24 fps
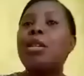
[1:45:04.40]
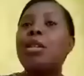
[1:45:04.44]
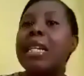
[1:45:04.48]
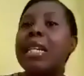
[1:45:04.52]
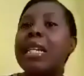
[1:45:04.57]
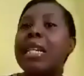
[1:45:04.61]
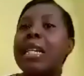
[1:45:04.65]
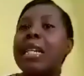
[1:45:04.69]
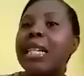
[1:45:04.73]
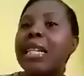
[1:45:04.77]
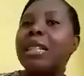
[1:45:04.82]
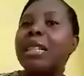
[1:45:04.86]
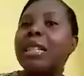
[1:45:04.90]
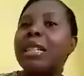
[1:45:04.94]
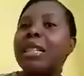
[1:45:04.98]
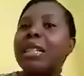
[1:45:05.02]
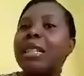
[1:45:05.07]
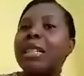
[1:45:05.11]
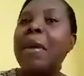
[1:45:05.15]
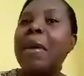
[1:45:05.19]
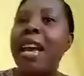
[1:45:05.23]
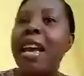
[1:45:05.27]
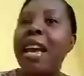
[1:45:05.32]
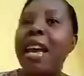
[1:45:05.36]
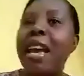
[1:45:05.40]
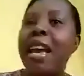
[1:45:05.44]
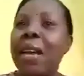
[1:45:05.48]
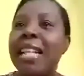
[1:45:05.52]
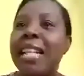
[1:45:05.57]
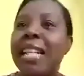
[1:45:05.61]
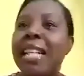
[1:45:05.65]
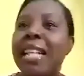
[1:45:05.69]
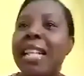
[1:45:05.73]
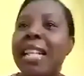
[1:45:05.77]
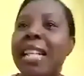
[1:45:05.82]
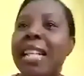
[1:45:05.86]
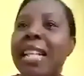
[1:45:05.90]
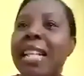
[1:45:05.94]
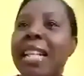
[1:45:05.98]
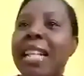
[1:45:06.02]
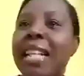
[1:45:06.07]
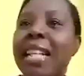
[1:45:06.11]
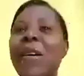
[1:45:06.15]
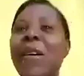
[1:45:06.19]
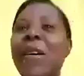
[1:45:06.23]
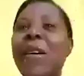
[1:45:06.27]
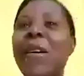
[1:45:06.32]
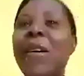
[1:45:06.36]
colleagues, parents,
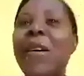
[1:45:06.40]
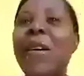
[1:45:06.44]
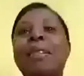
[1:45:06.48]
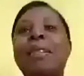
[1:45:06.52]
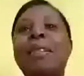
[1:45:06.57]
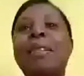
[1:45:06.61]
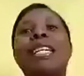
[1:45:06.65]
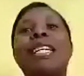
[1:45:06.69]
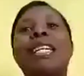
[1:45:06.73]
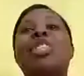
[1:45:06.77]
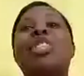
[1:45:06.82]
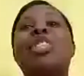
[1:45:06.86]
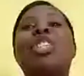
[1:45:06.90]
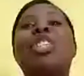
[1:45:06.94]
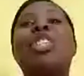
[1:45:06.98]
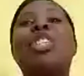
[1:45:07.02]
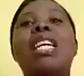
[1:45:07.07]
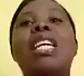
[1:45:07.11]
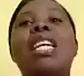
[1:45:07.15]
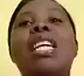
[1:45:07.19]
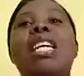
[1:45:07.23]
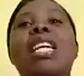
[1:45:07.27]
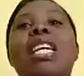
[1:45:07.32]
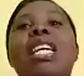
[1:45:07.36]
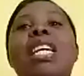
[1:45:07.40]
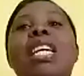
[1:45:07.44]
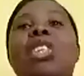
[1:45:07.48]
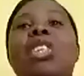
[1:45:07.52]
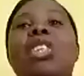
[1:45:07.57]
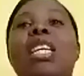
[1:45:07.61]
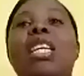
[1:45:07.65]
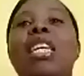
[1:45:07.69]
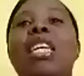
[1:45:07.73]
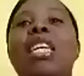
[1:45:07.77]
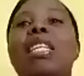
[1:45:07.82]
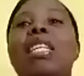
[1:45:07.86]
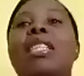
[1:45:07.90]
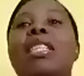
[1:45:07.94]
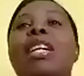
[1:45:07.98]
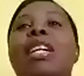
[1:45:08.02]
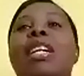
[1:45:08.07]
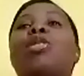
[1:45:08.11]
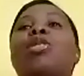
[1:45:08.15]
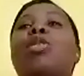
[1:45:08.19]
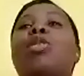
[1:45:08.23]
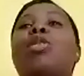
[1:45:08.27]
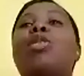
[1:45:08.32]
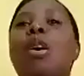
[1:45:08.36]
all, change is
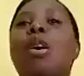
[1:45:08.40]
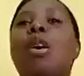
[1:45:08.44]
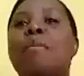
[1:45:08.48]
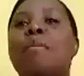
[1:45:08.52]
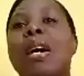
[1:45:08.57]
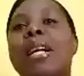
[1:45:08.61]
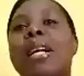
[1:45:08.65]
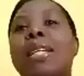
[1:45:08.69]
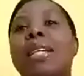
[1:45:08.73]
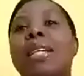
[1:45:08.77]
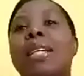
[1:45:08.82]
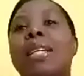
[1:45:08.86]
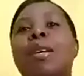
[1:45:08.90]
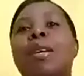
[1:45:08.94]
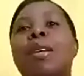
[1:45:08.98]
normal.